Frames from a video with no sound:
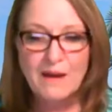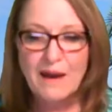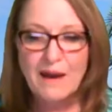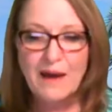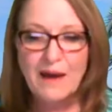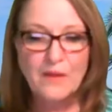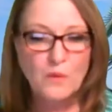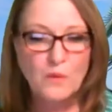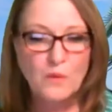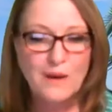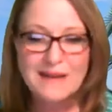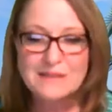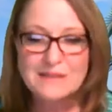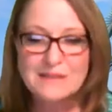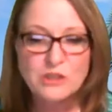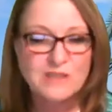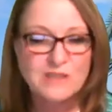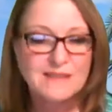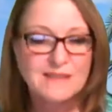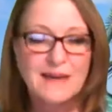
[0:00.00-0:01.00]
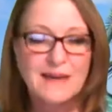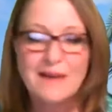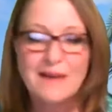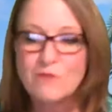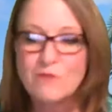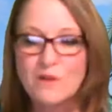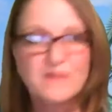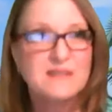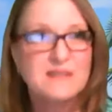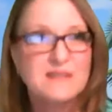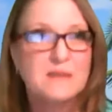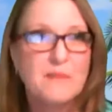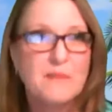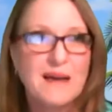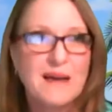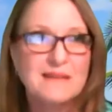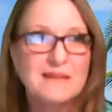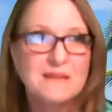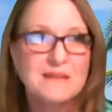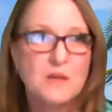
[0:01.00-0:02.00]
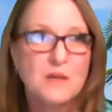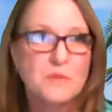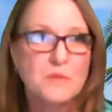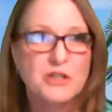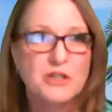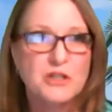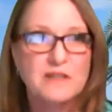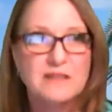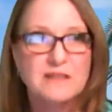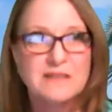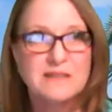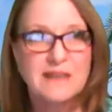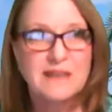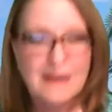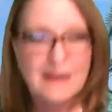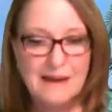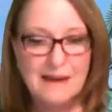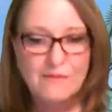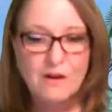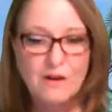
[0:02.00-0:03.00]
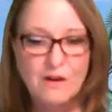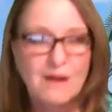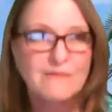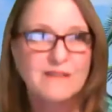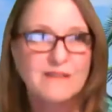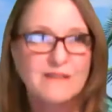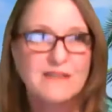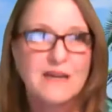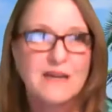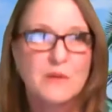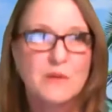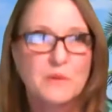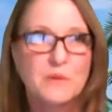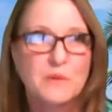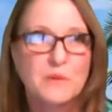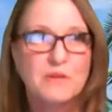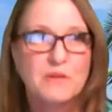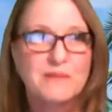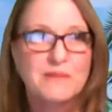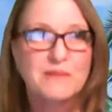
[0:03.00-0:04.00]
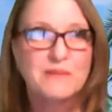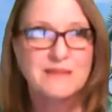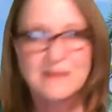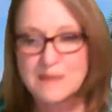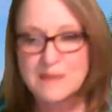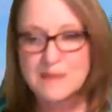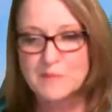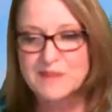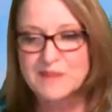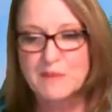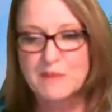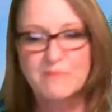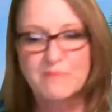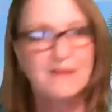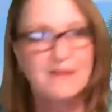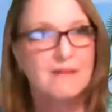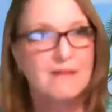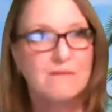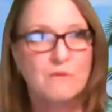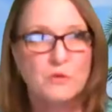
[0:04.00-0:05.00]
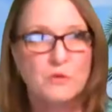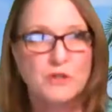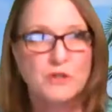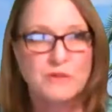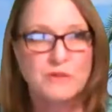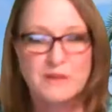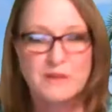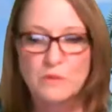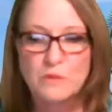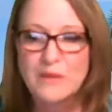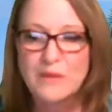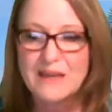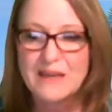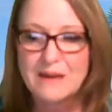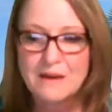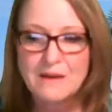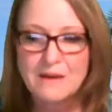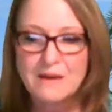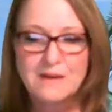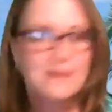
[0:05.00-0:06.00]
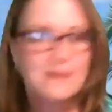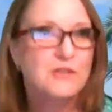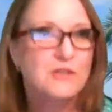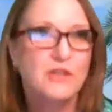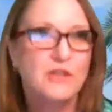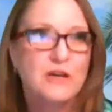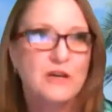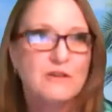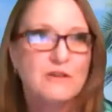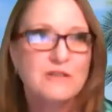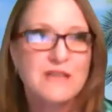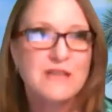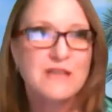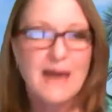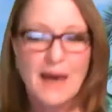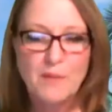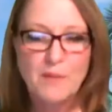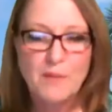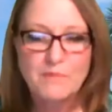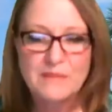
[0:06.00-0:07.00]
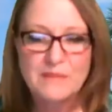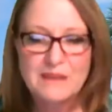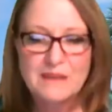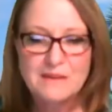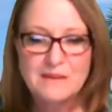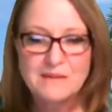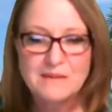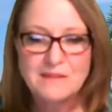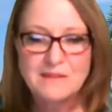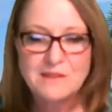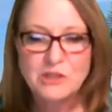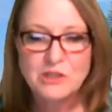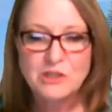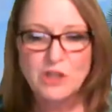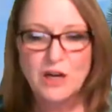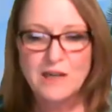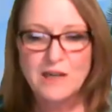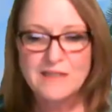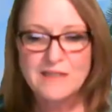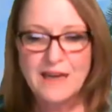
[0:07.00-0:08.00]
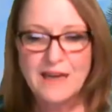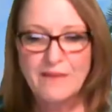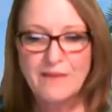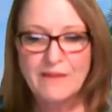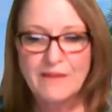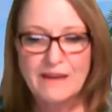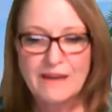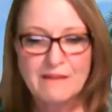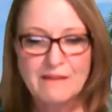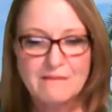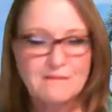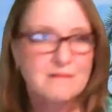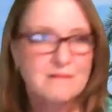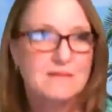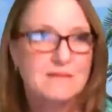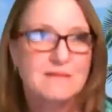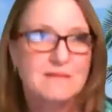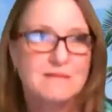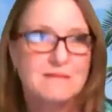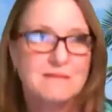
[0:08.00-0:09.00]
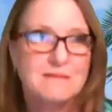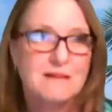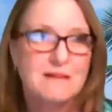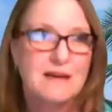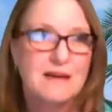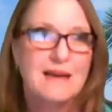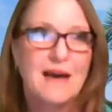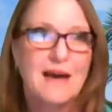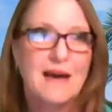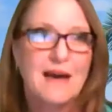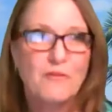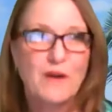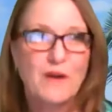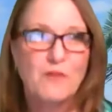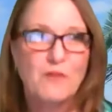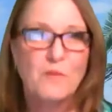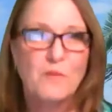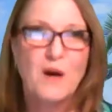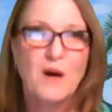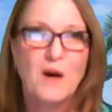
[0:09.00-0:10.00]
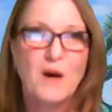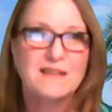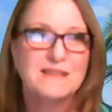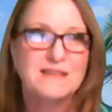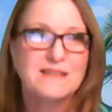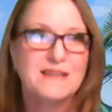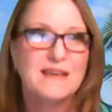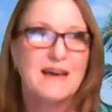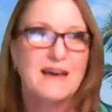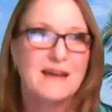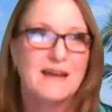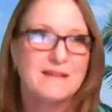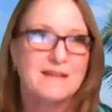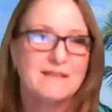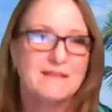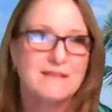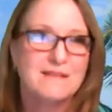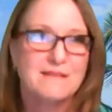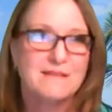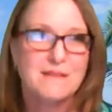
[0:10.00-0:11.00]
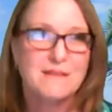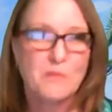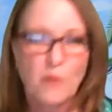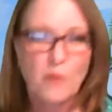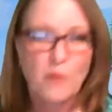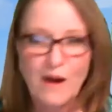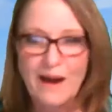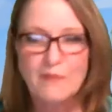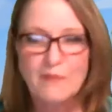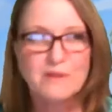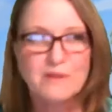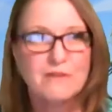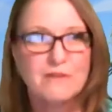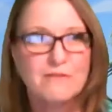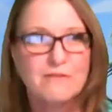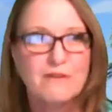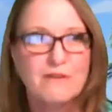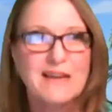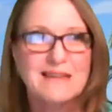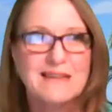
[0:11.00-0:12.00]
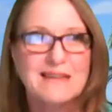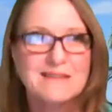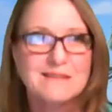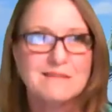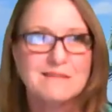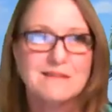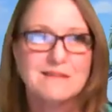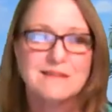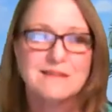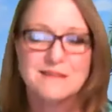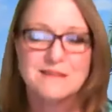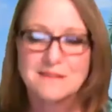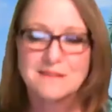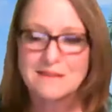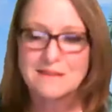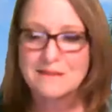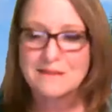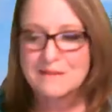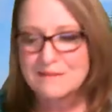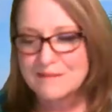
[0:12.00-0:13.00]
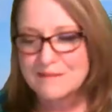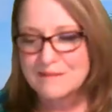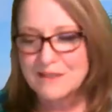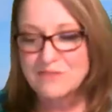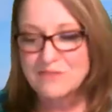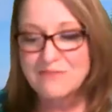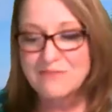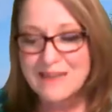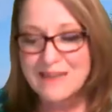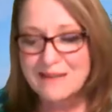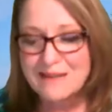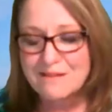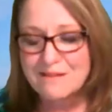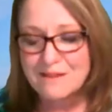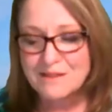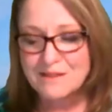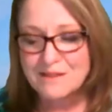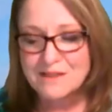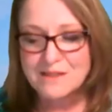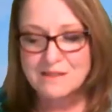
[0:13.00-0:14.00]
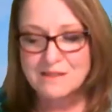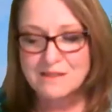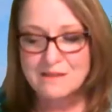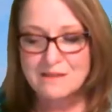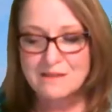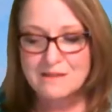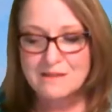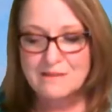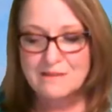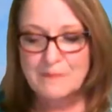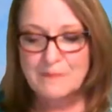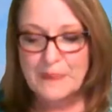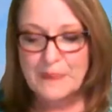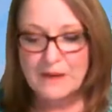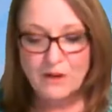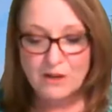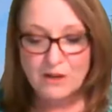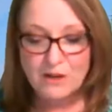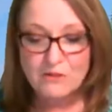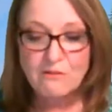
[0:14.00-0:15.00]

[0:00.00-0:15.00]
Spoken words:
Otherwise, just say, I've got this amazing opportunity. I'd love a coffee date with you, and set up something for during the week. Don't start having a LifeWave party at the Briar with your friends, because it's really not